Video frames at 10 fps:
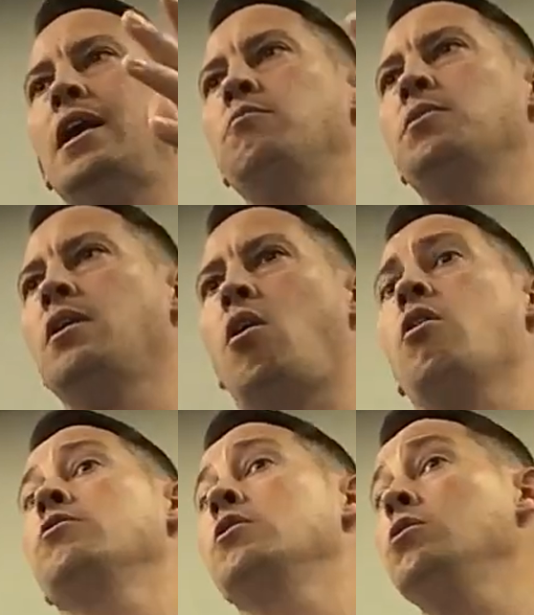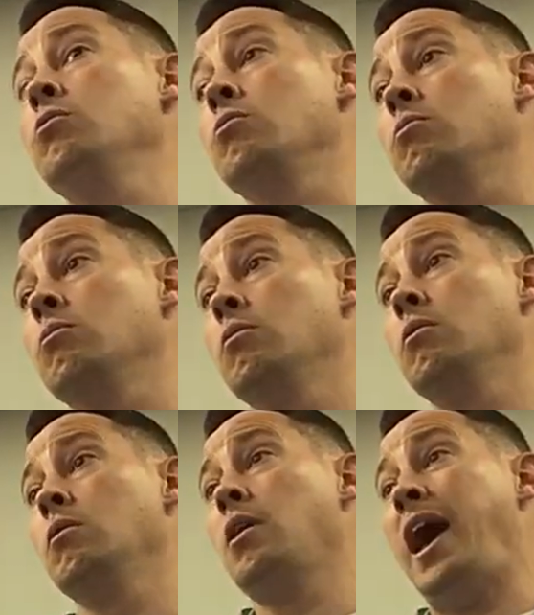That would be hard to do.
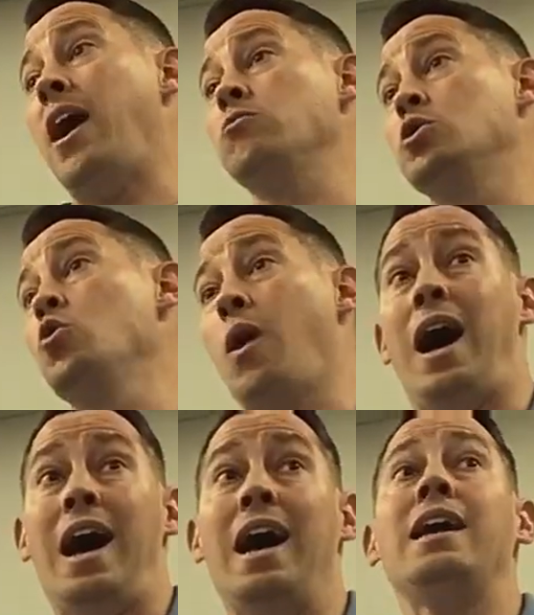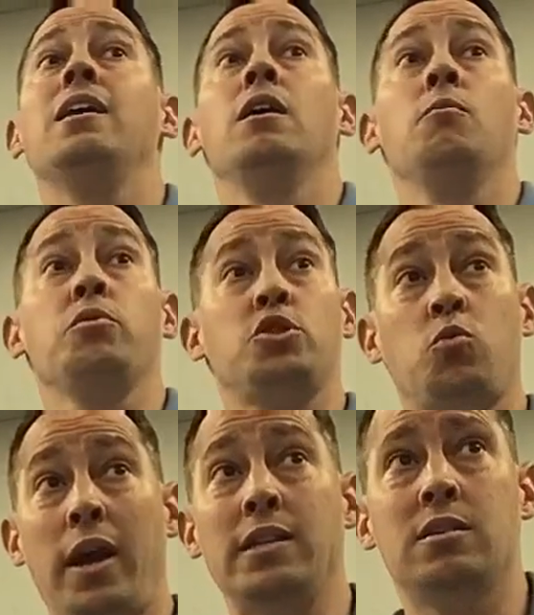How do I
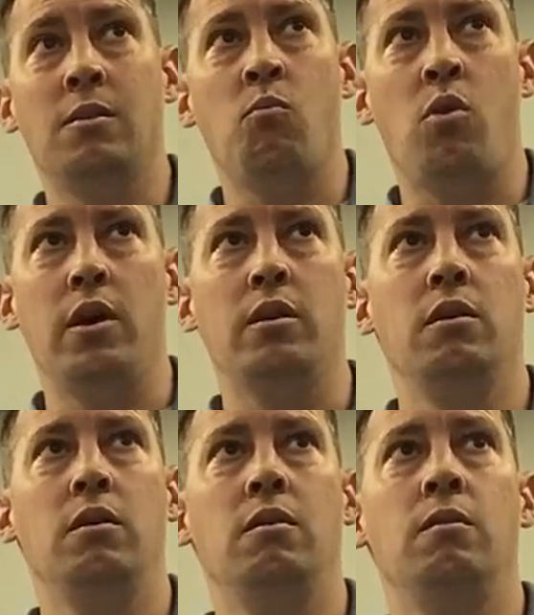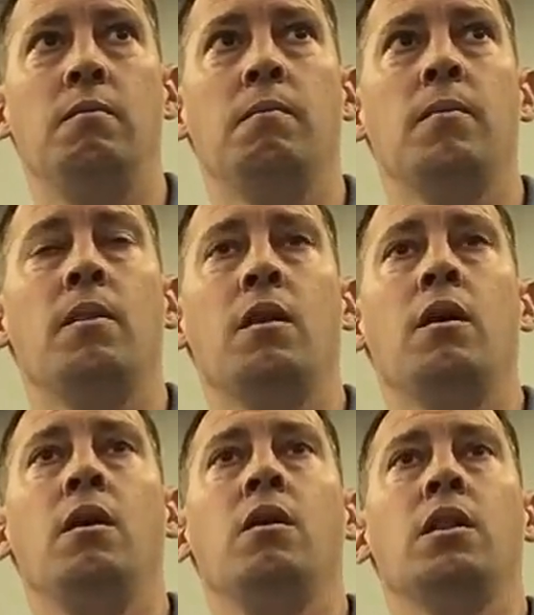persuade someone?
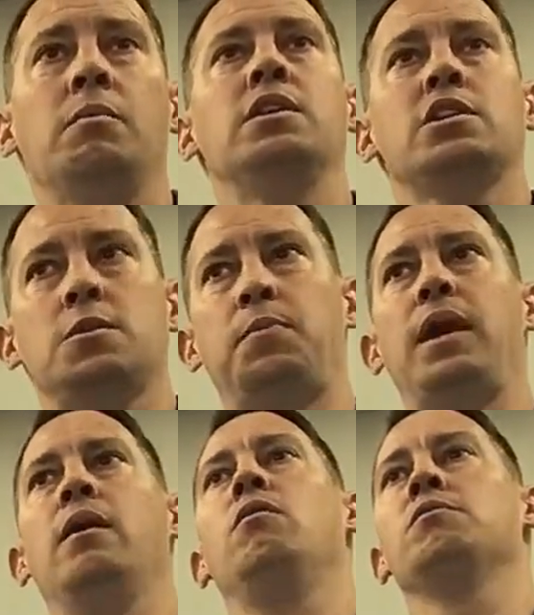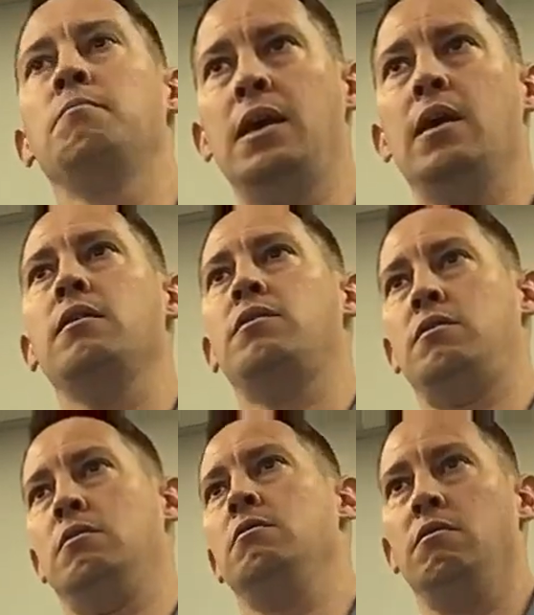Let me dispel the myth
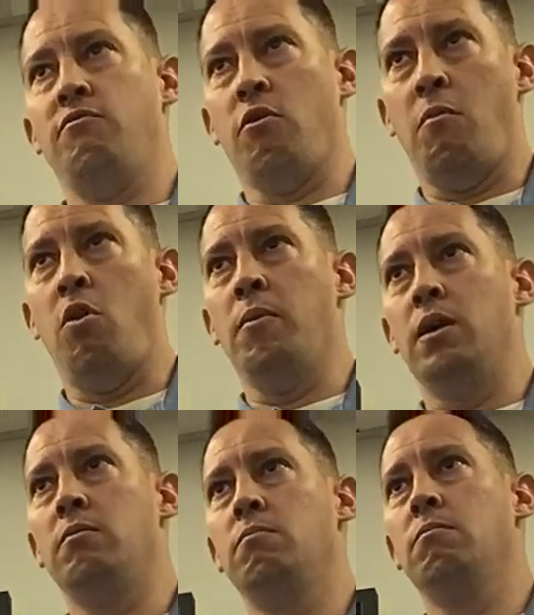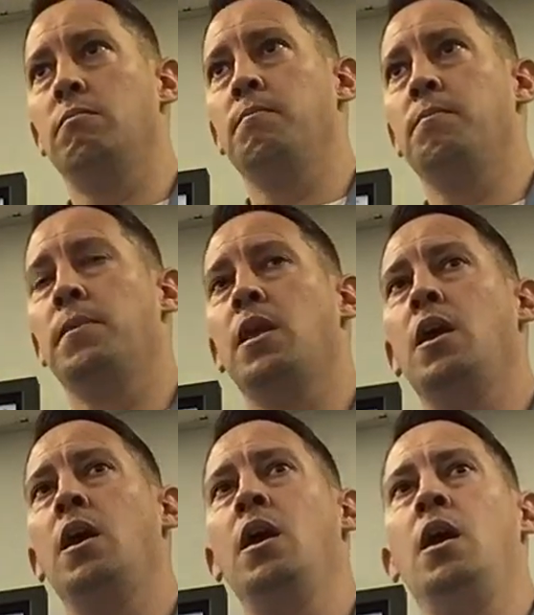for a moment.
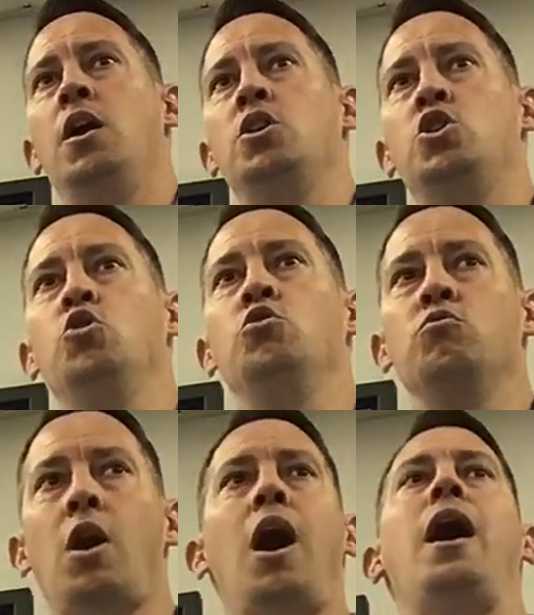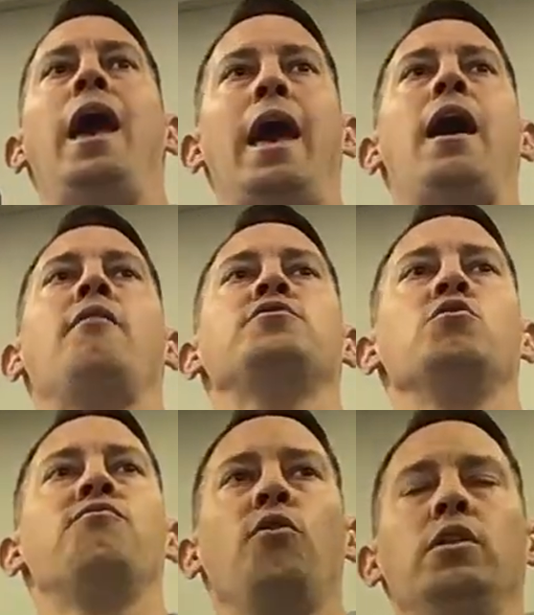You do not have
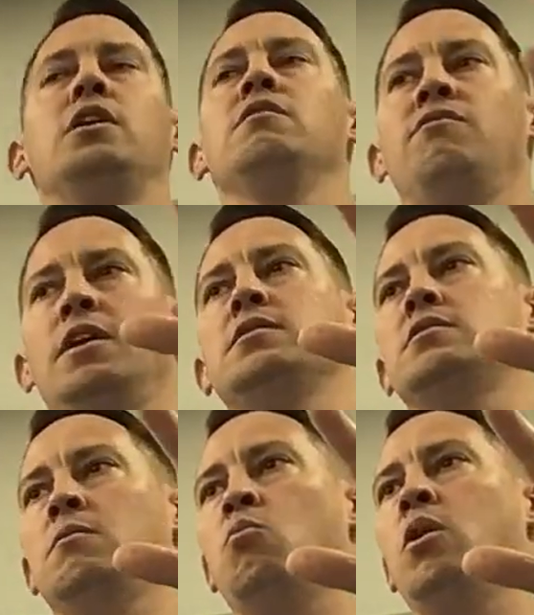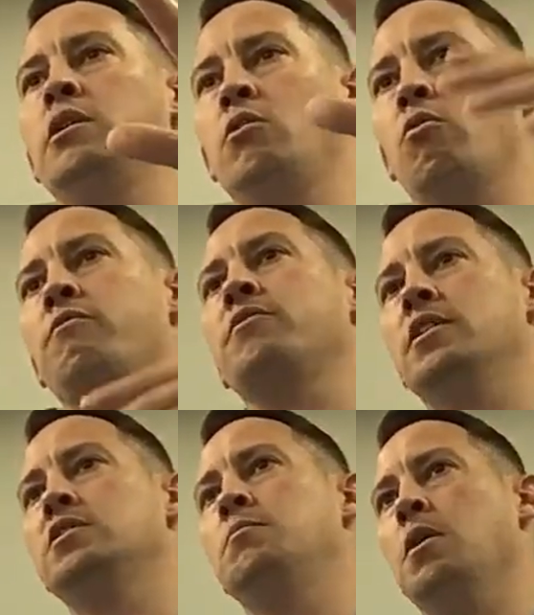to fully convince someone in order for
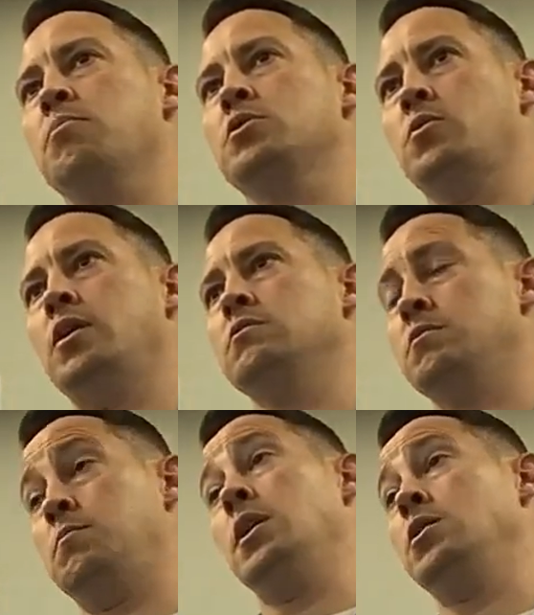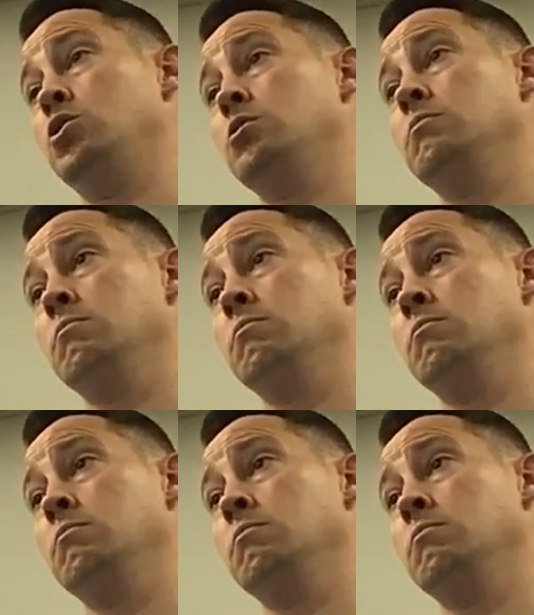this to be a persuasive speech.